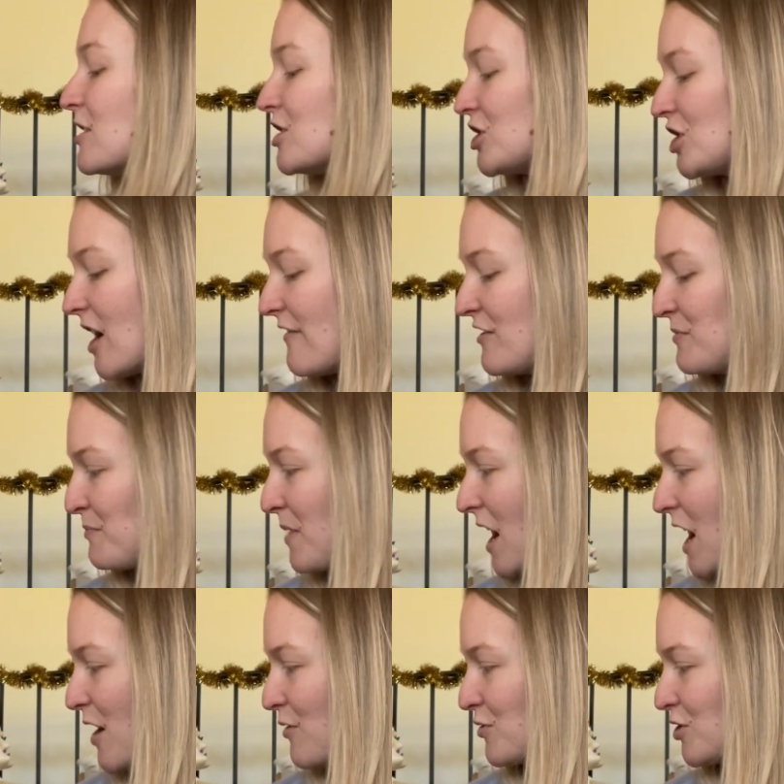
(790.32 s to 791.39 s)
at seven
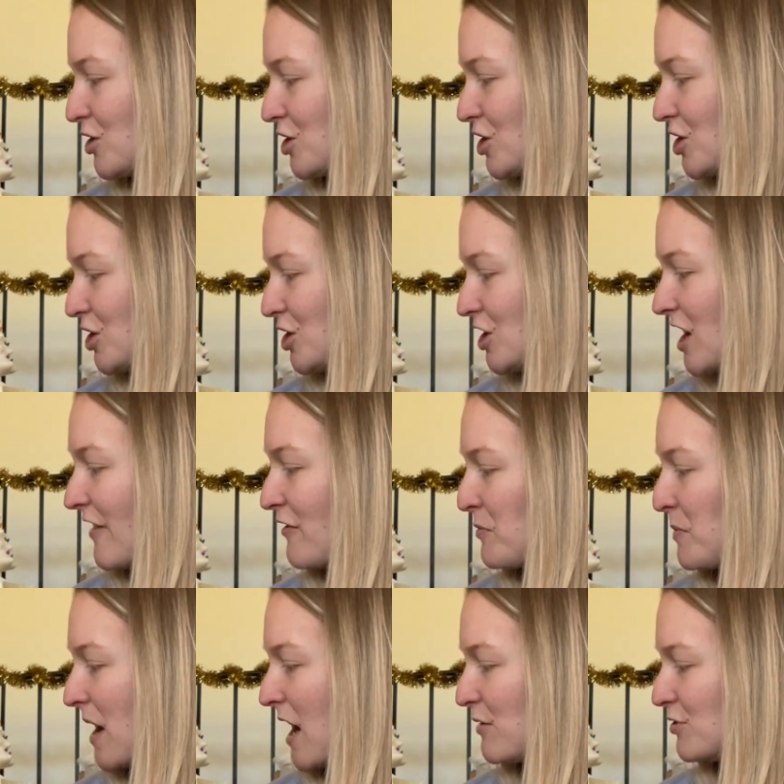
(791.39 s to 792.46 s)
pounds, seven
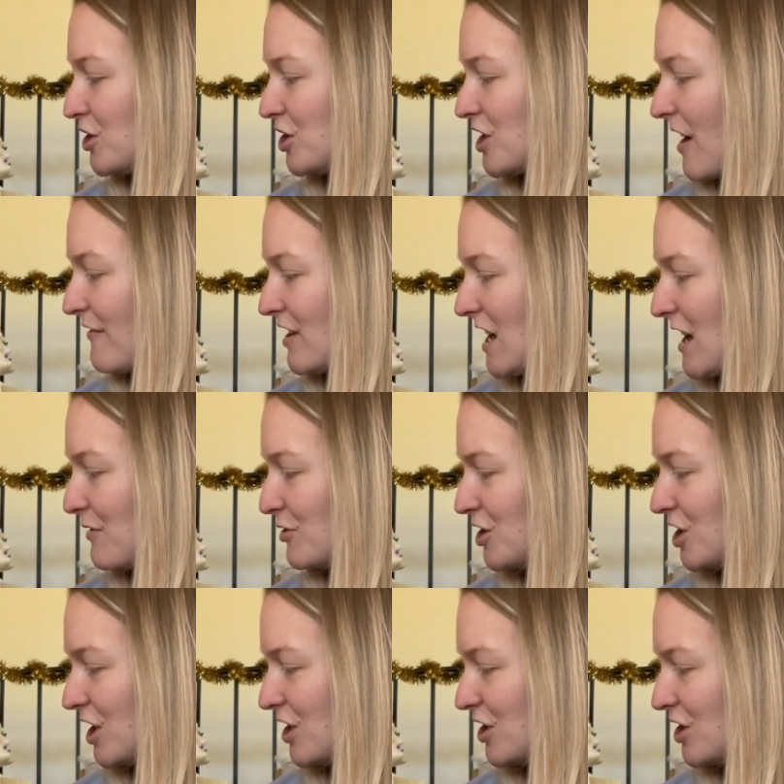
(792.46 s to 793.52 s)
pounds, seven
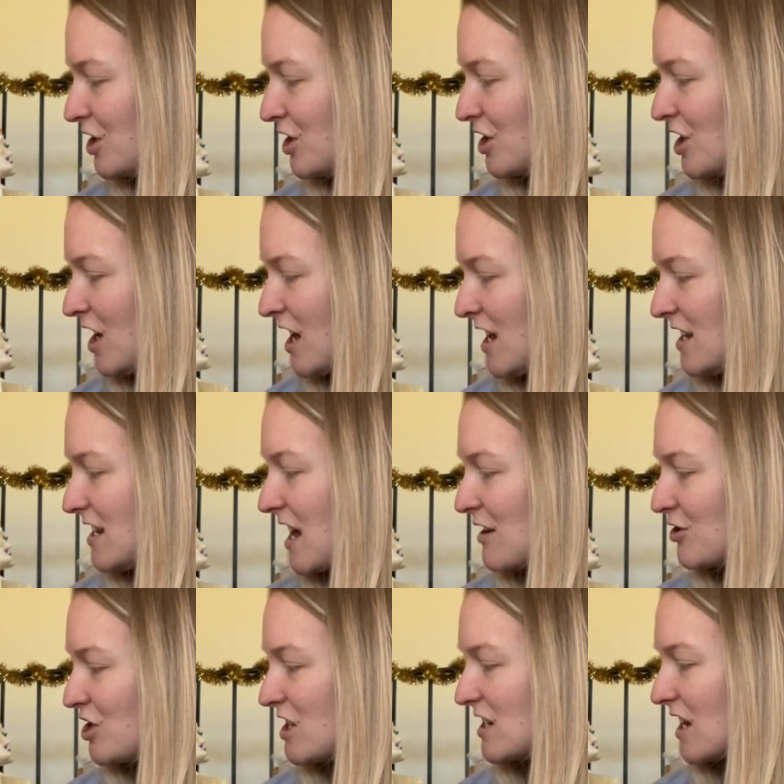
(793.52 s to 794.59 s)
ounces. Now
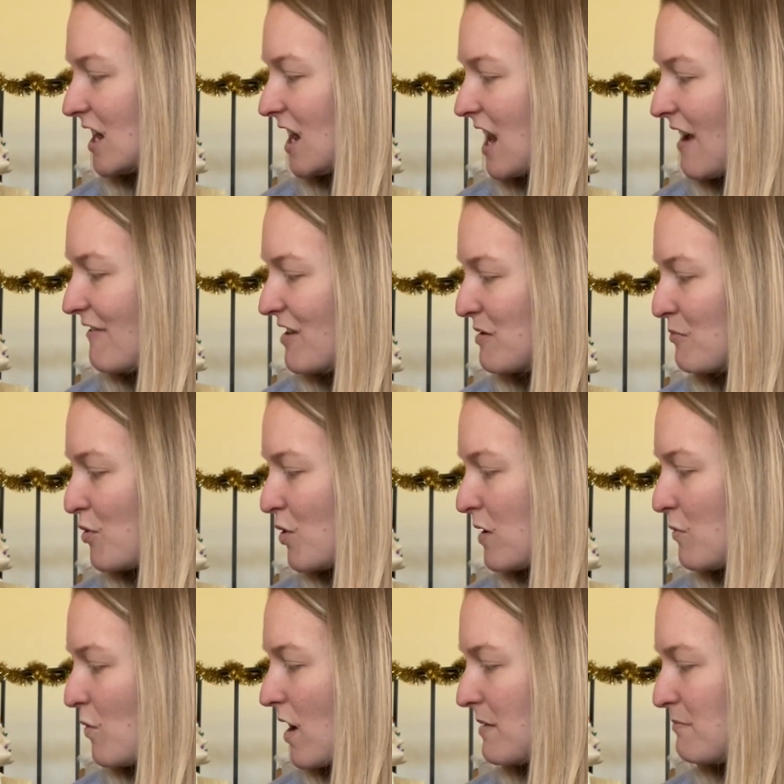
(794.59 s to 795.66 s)
she's
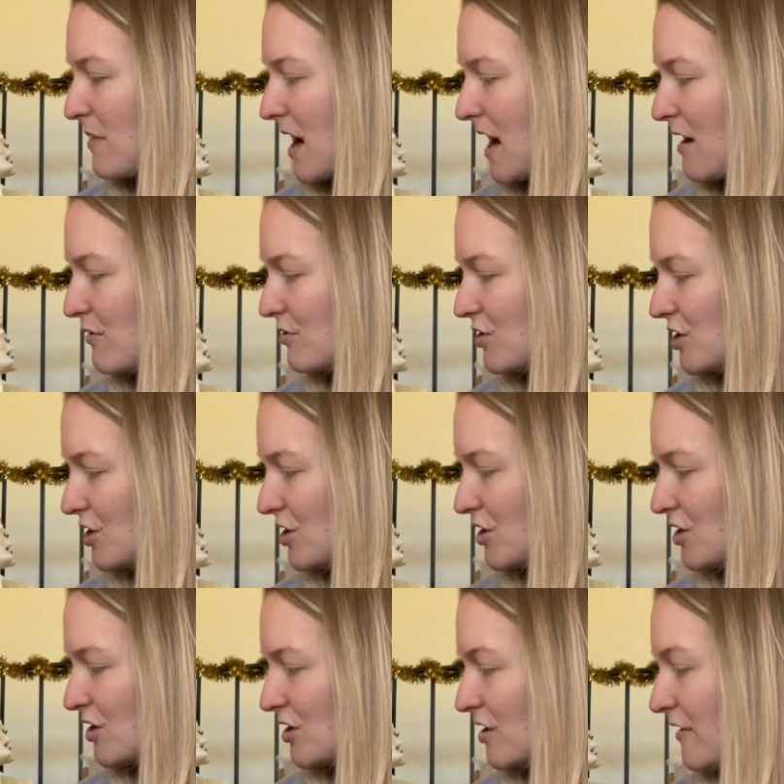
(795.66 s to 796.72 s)
11.1 pounds.
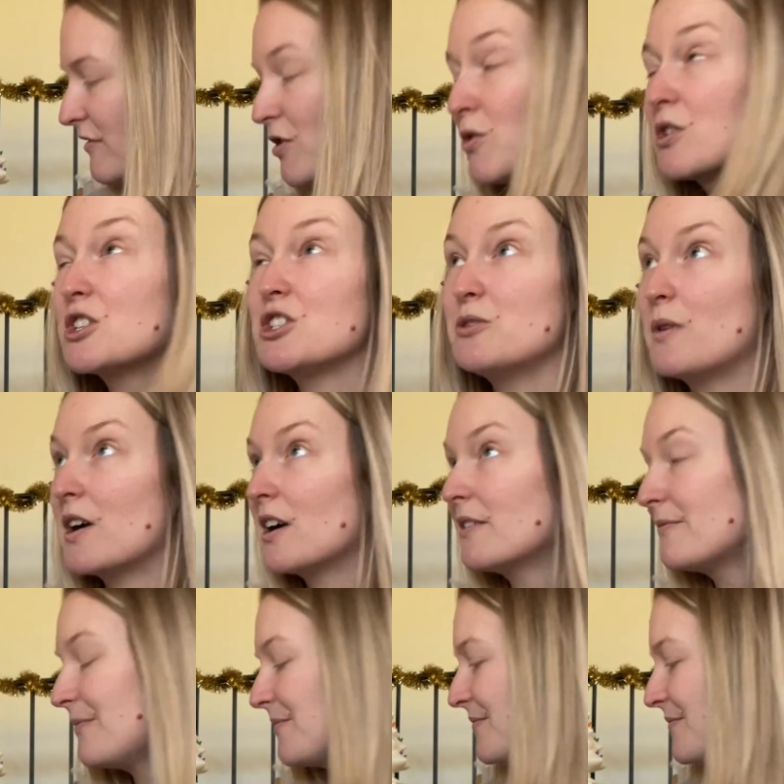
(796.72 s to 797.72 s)
Of course you are.